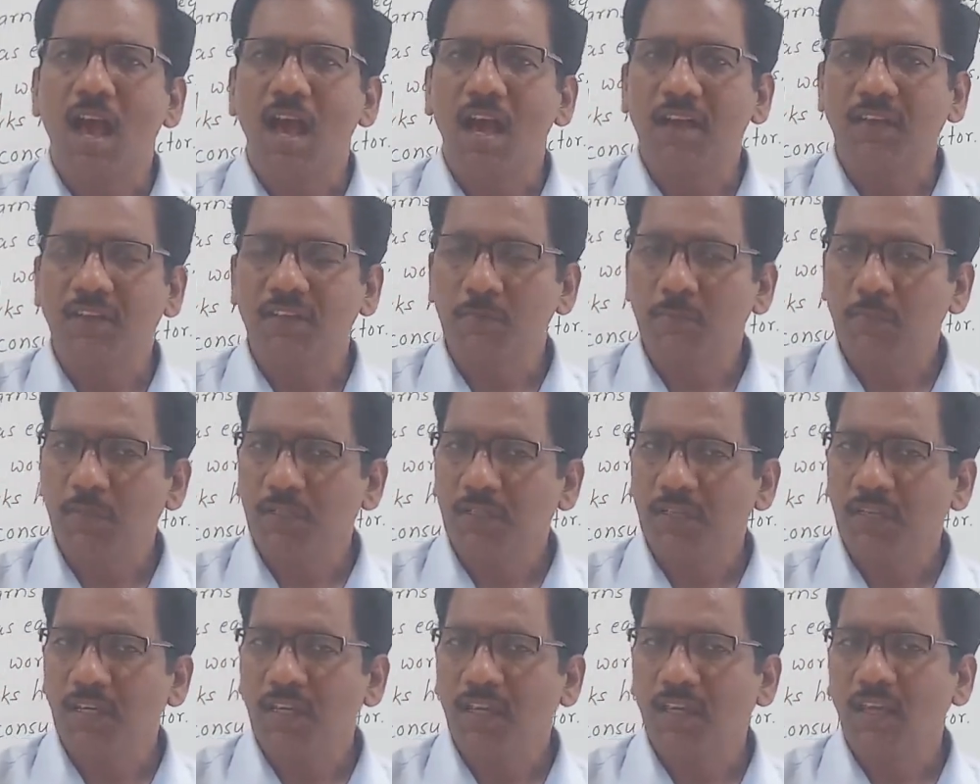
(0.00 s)

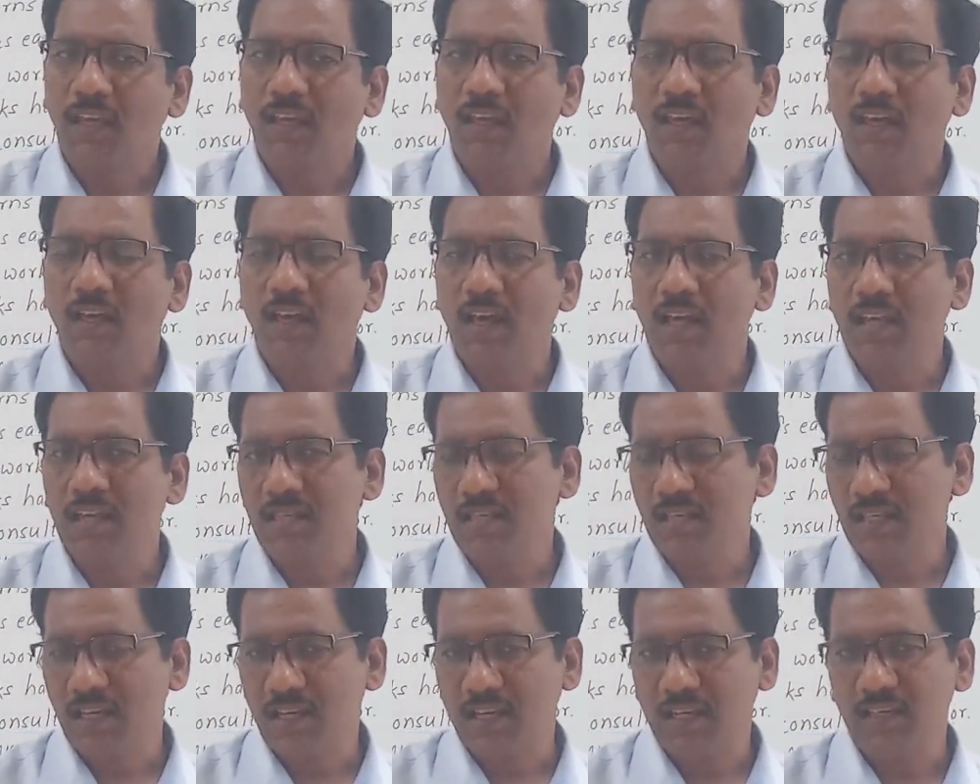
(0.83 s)
anybody,
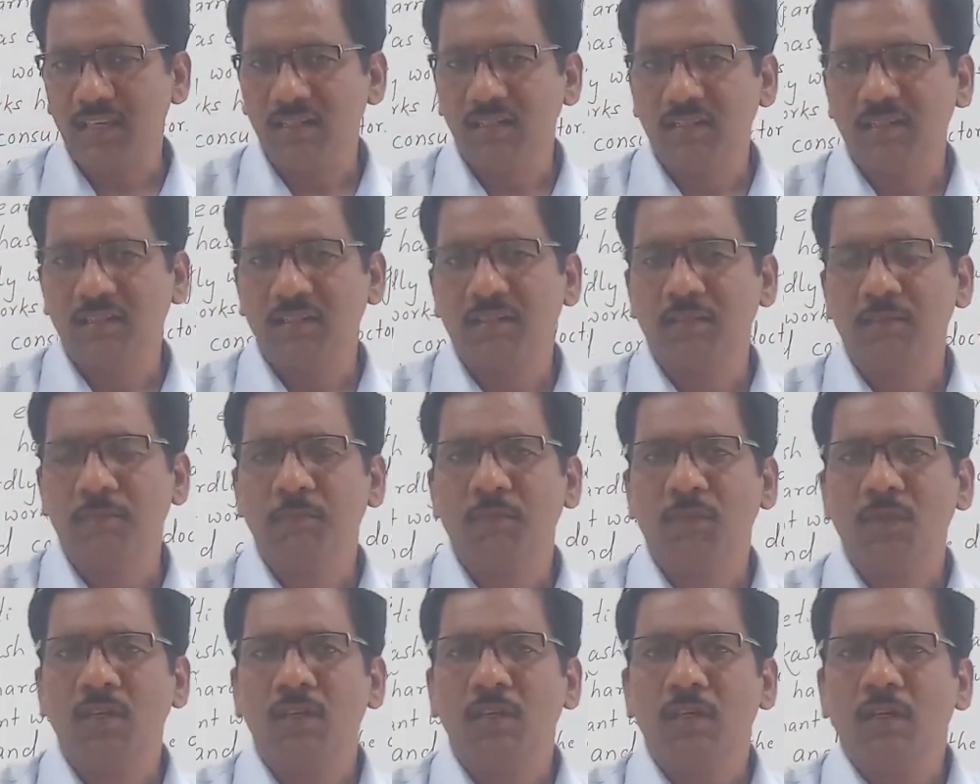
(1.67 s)
anything,
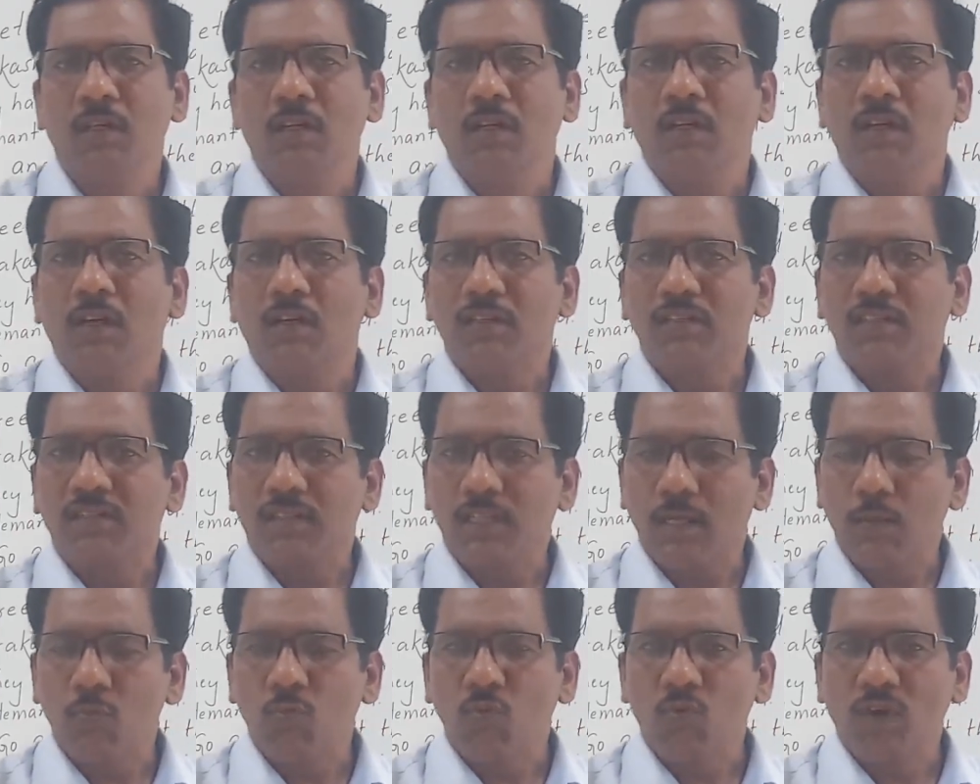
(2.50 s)

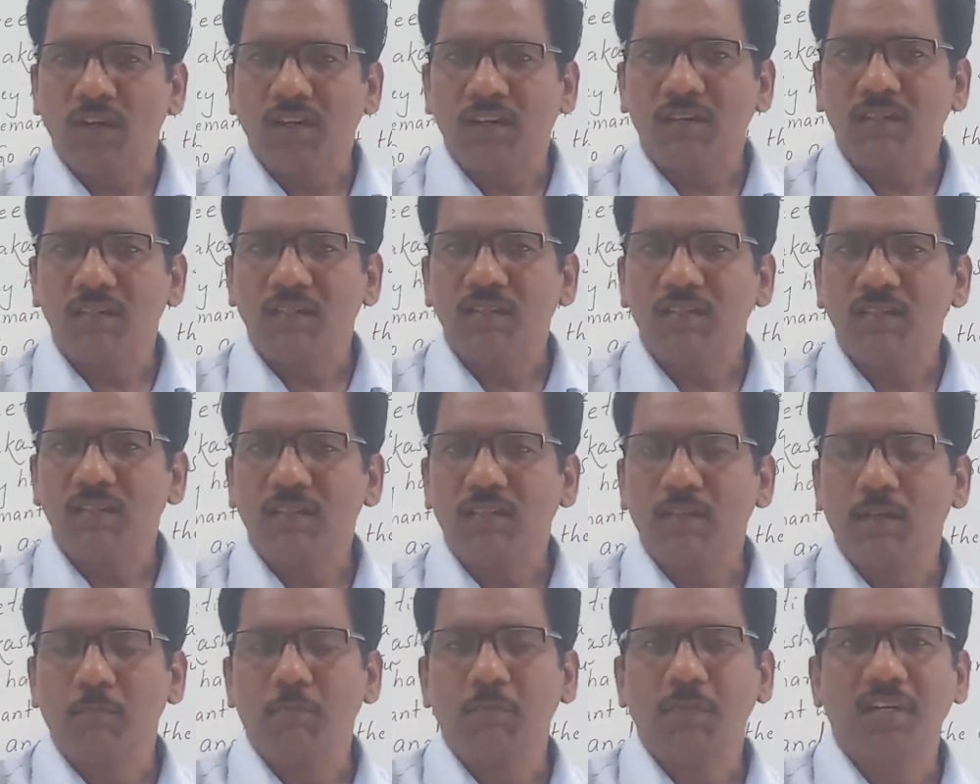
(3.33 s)
someone,
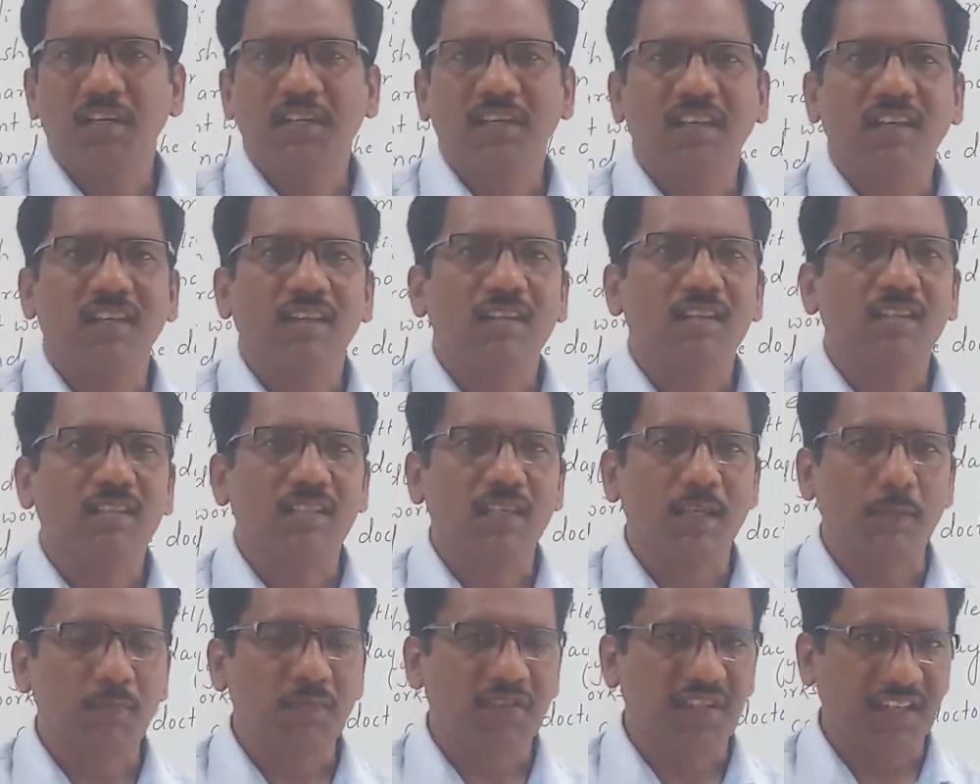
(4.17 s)
somebody,
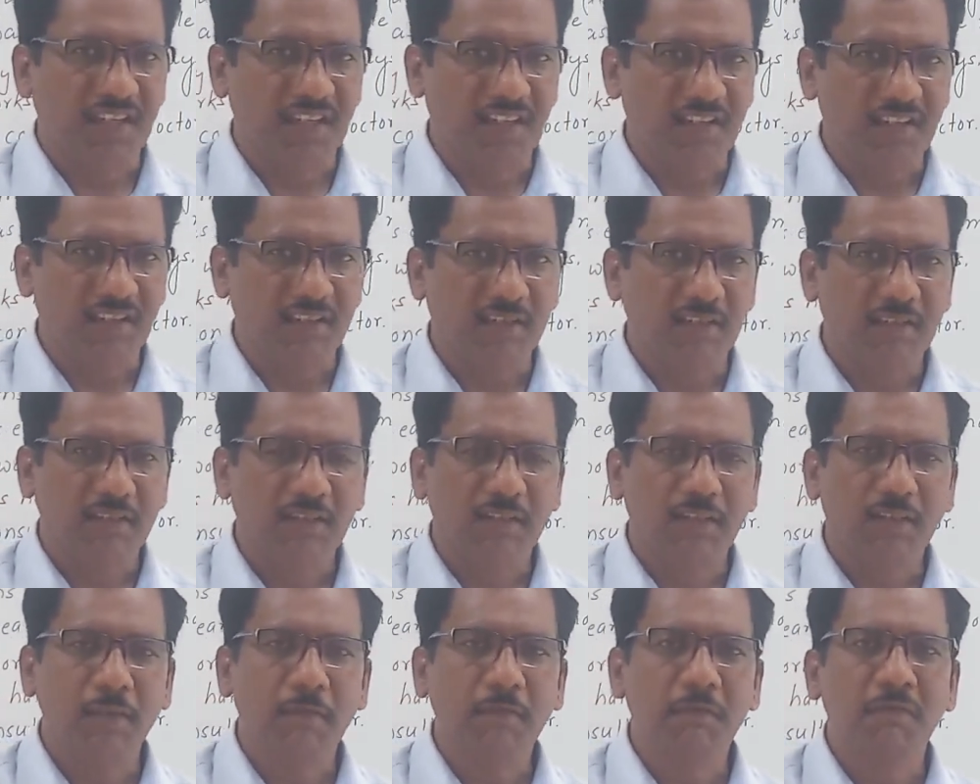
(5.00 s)
something.
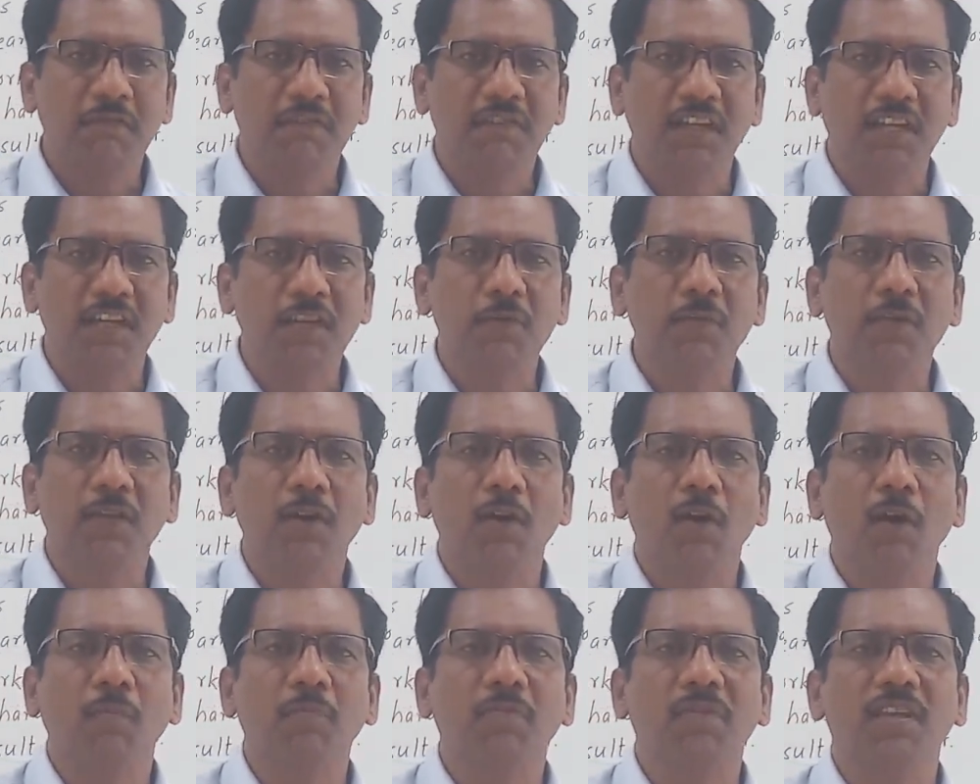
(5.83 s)
If any
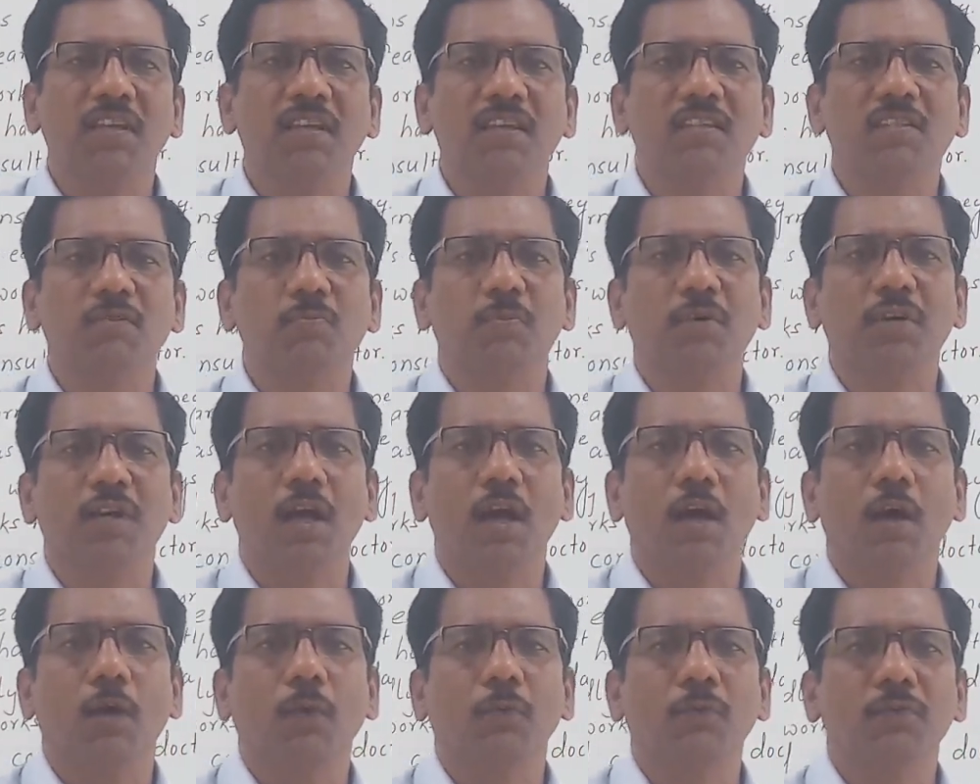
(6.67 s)
one of these
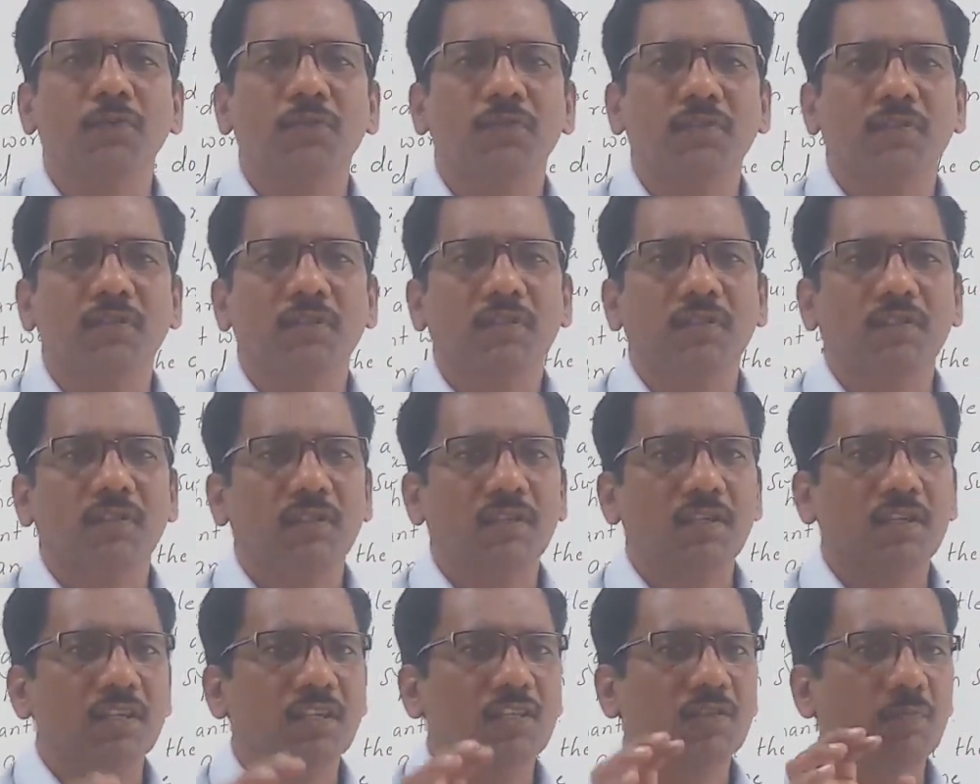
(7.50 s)
pronouns
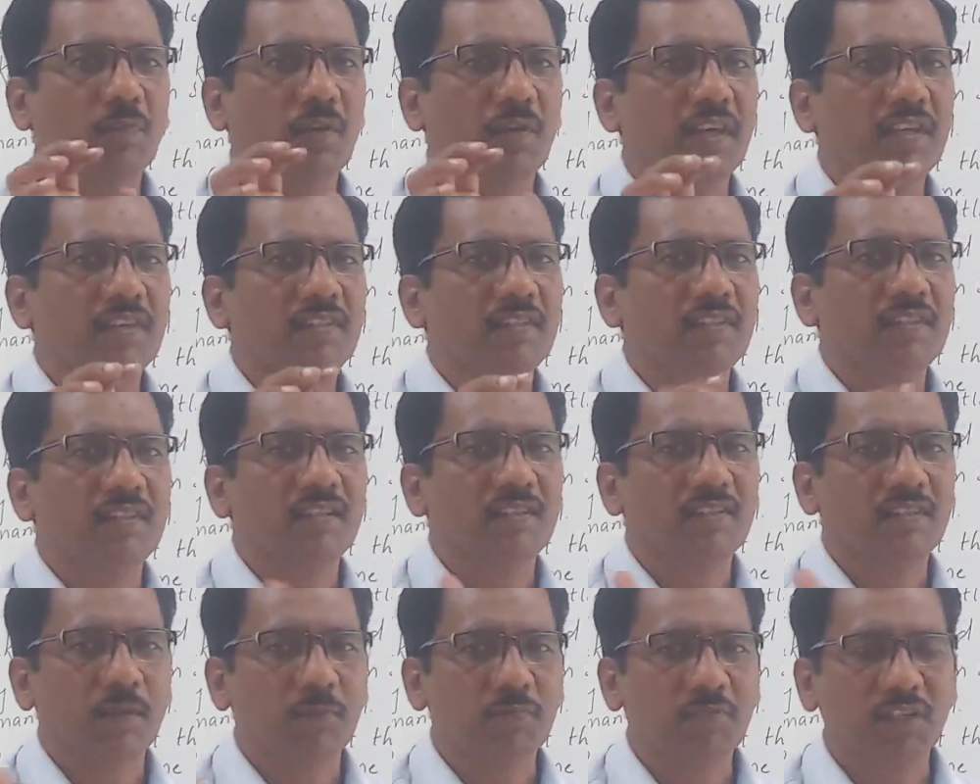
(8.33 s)
is placed in the
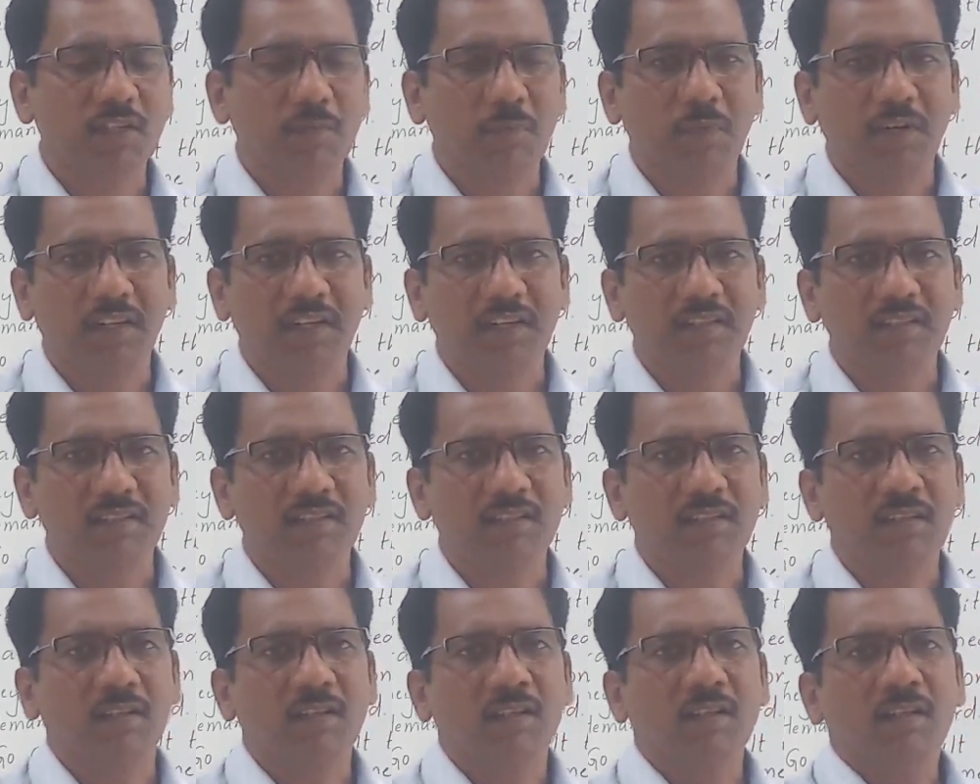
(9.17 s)
subject
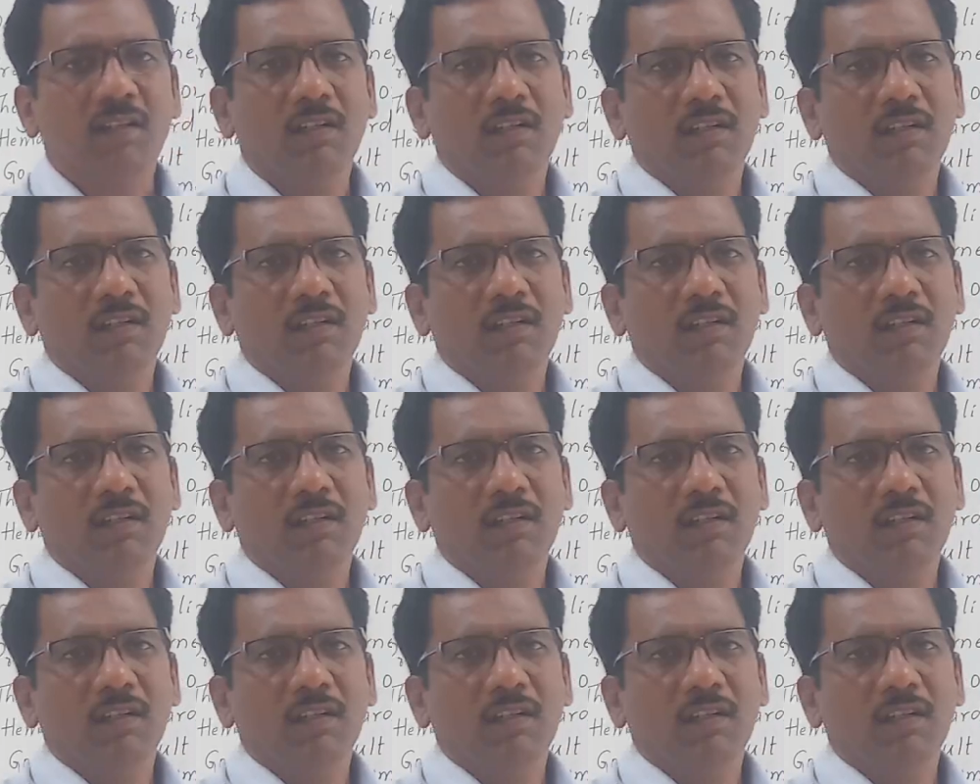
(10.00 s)
place,